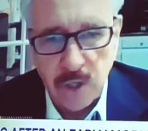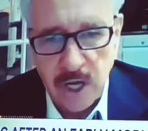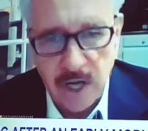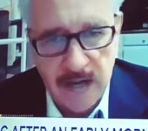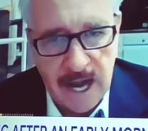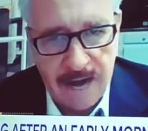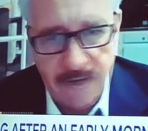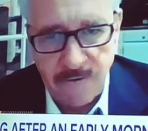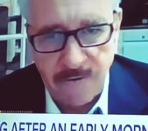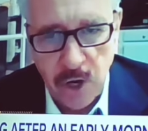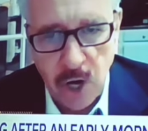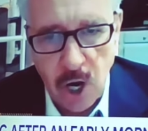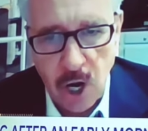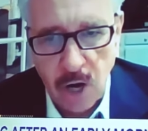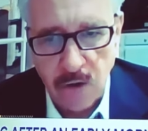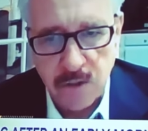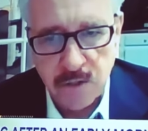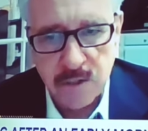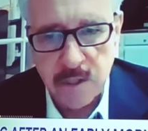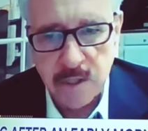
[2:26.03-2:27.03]
cadaver
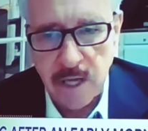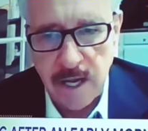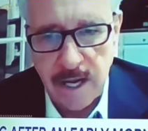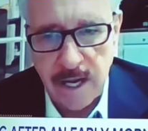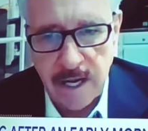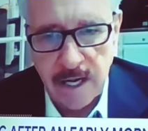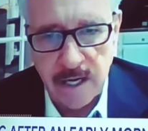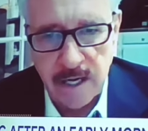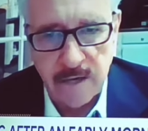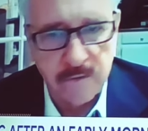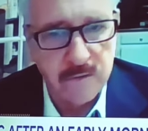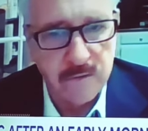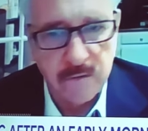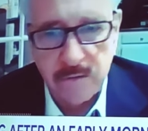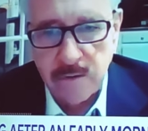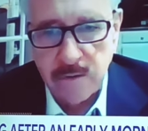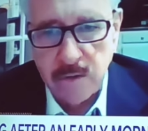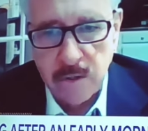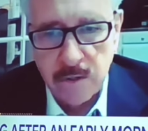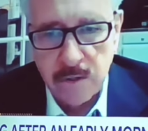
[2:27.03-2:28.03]
dogs and
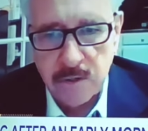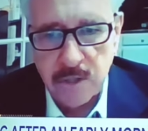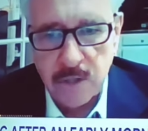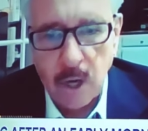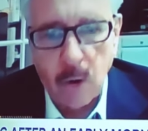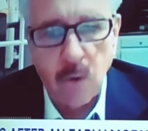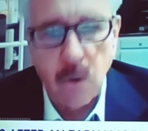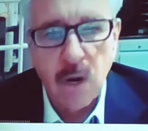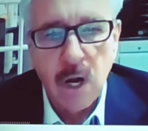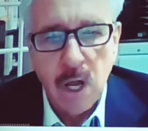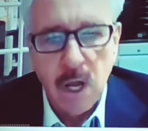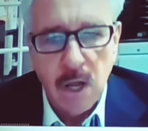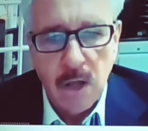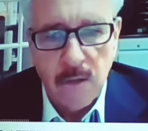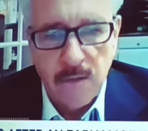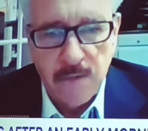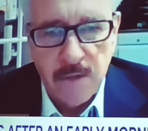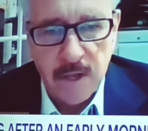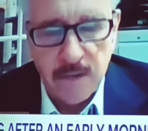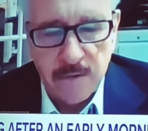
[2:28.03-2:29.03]
so
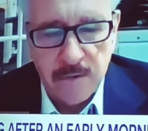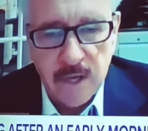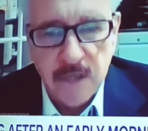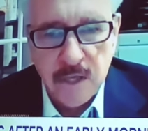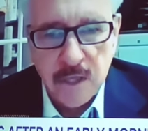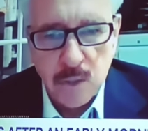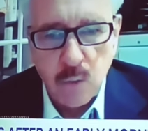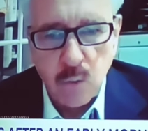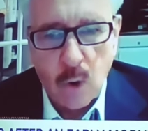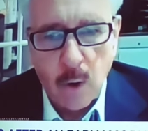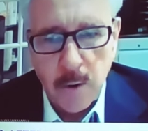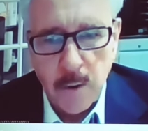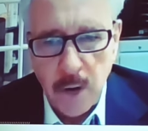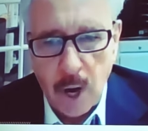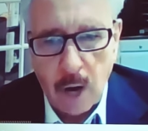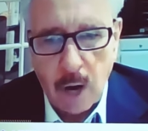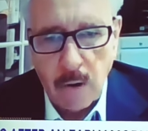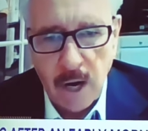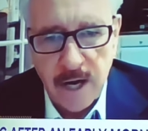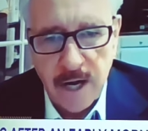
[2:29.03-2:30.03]
th- this is where we
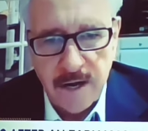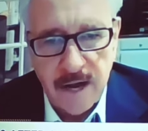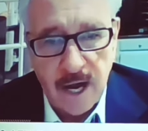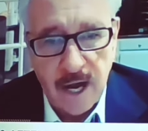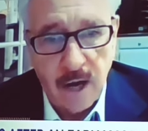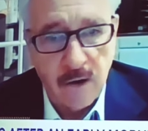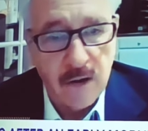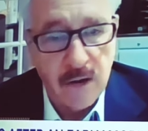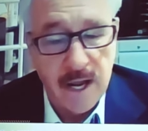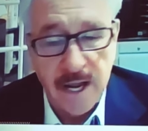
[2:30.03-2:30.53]
are right now,